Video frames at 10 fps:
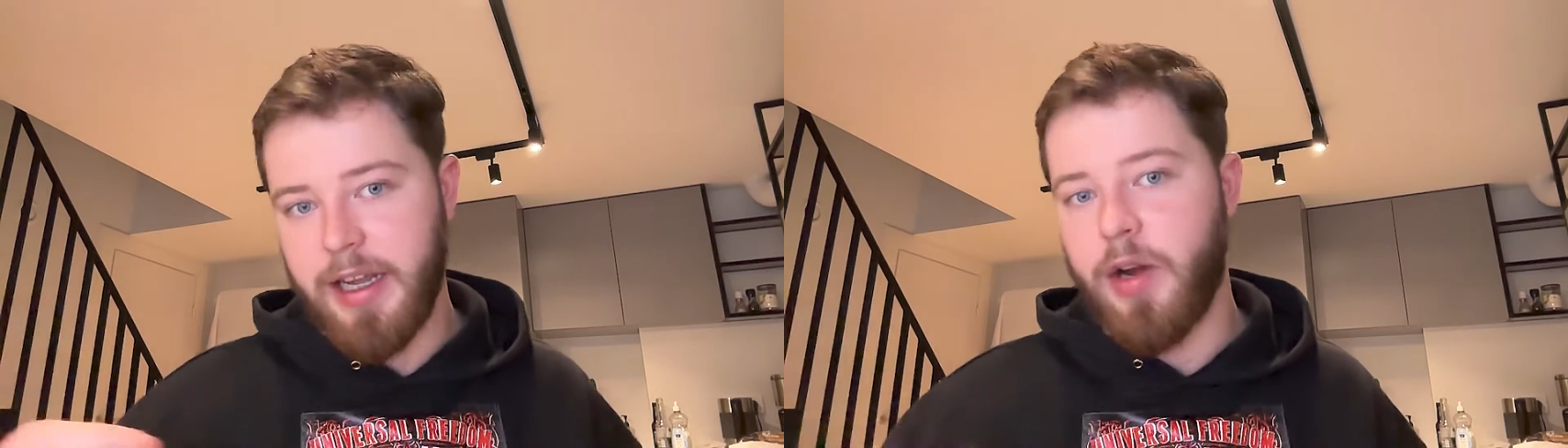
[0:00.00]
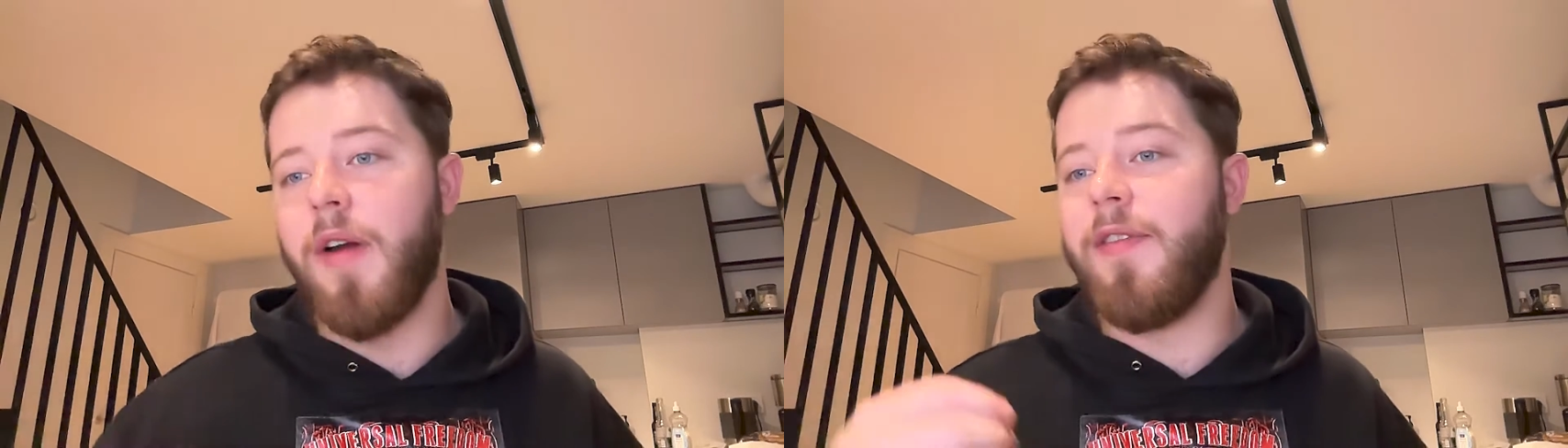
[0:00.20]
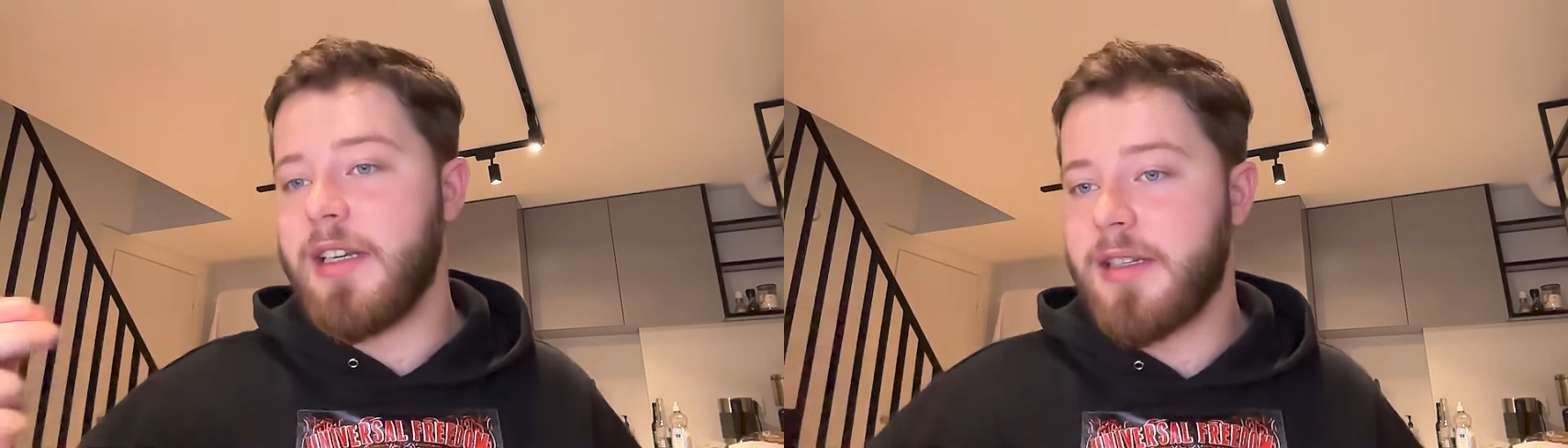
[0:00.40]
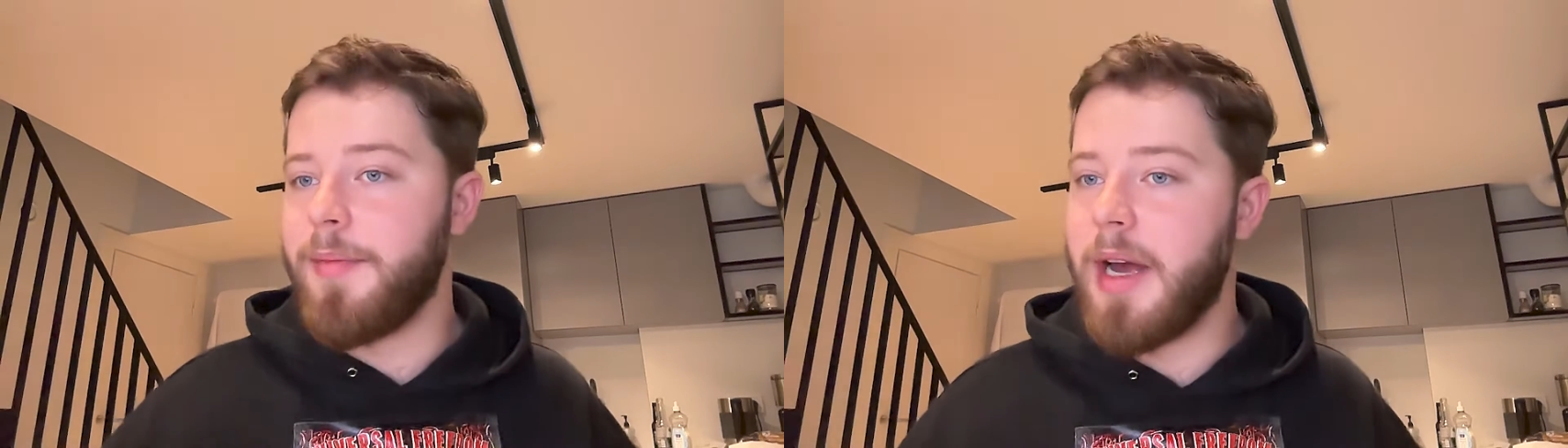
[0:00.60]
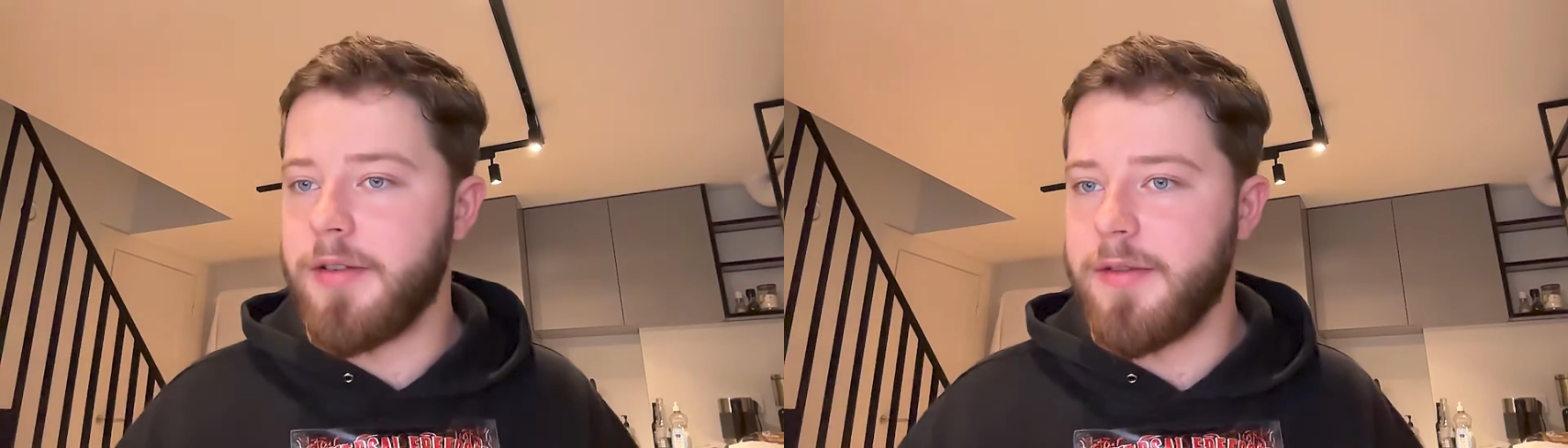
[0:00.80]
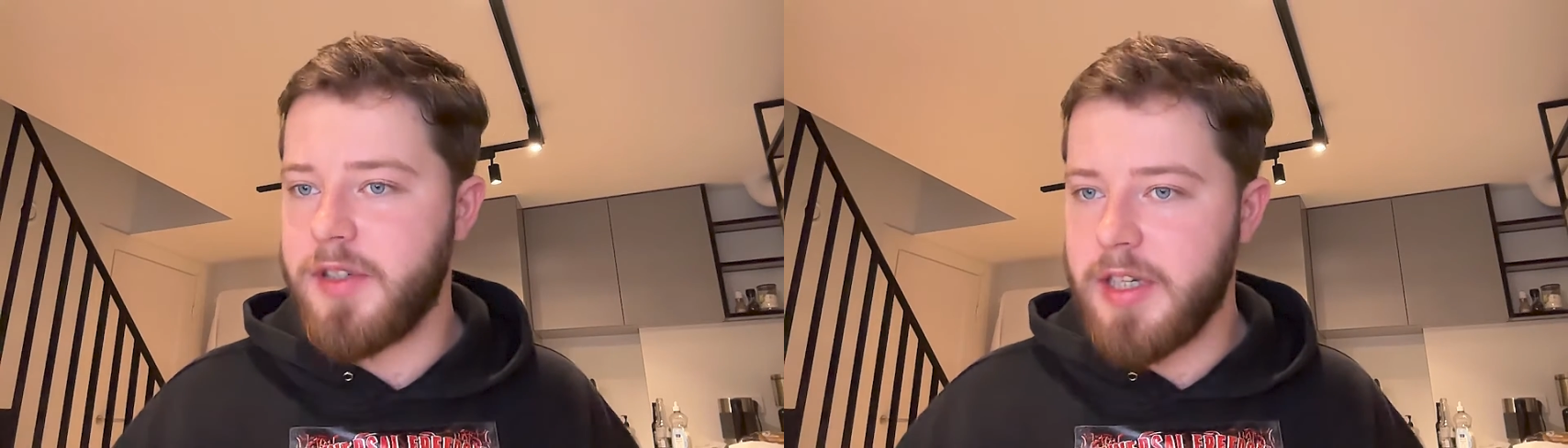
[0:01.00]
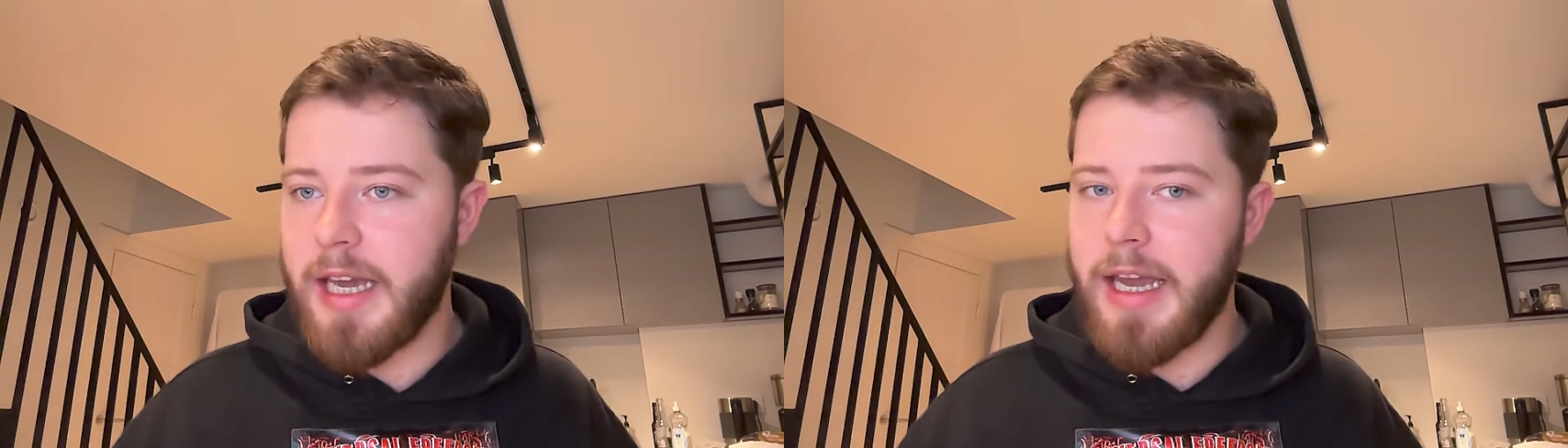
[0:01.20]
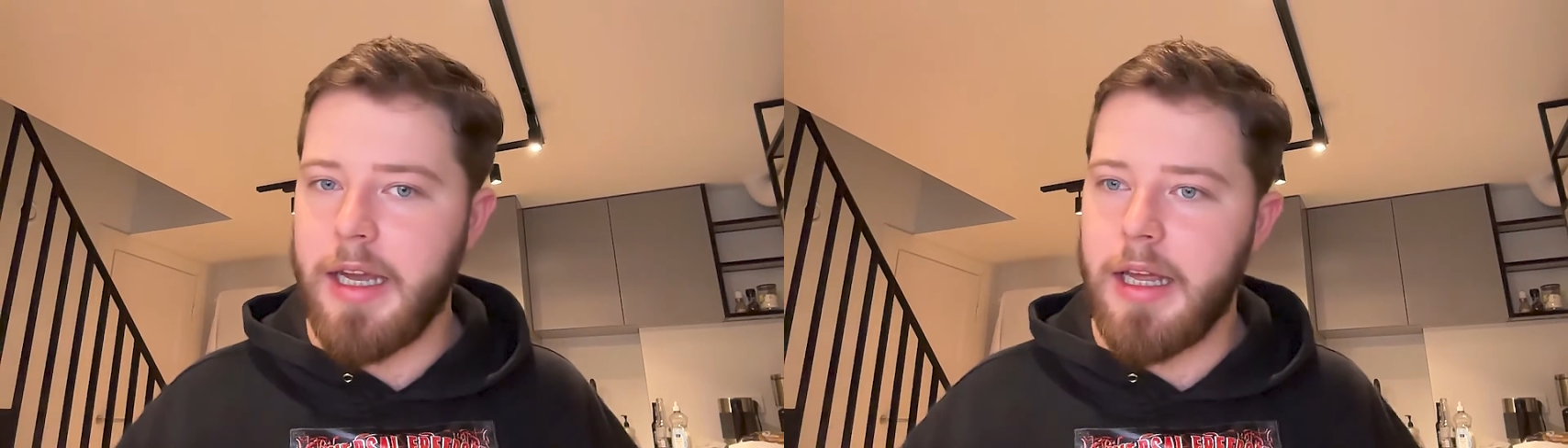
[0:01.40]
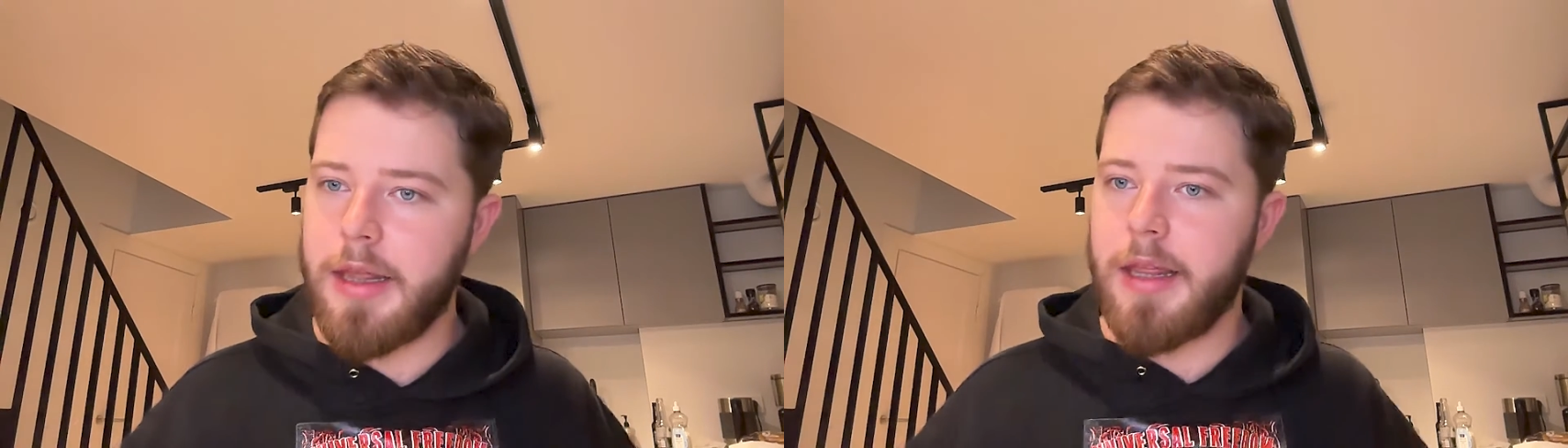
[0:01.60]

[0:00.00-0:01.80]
equivalent amount of ckETH